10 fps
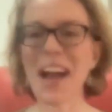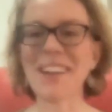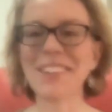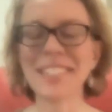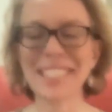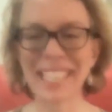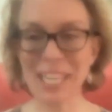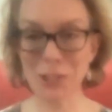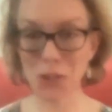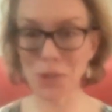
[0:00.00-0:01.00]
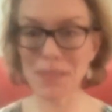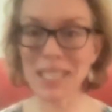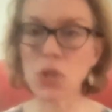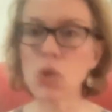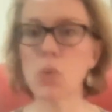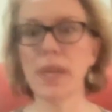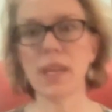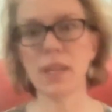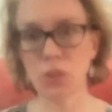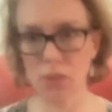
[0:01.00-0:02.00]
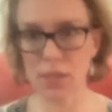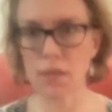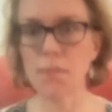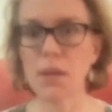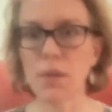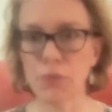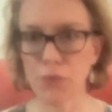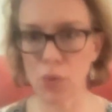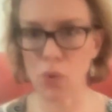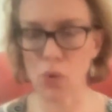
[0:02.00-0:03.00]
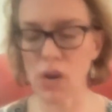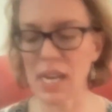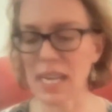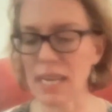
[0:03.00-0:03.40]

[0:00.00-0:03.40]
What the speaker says: our enjoyment, or we can use them for